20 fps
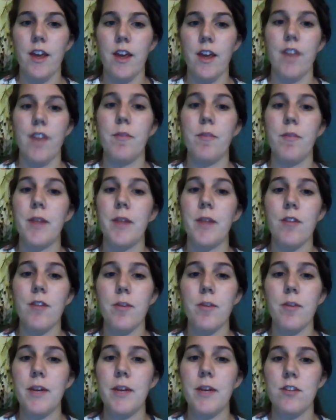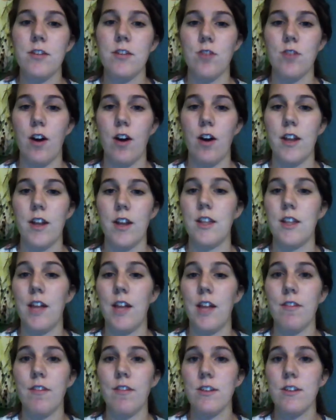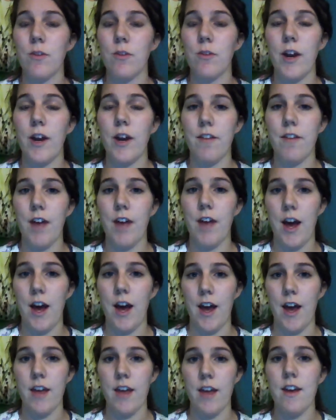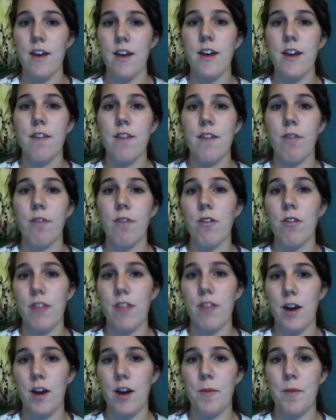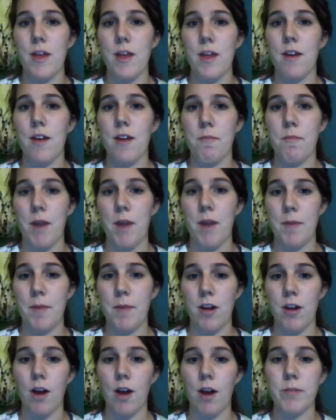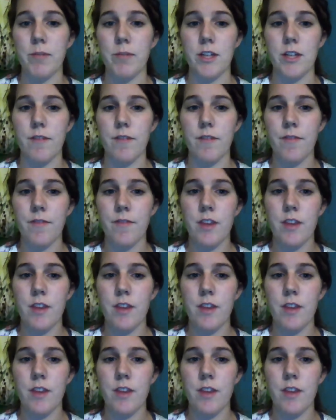If a bilirubin is drawn and the level is quite high, phototherapy might be an option.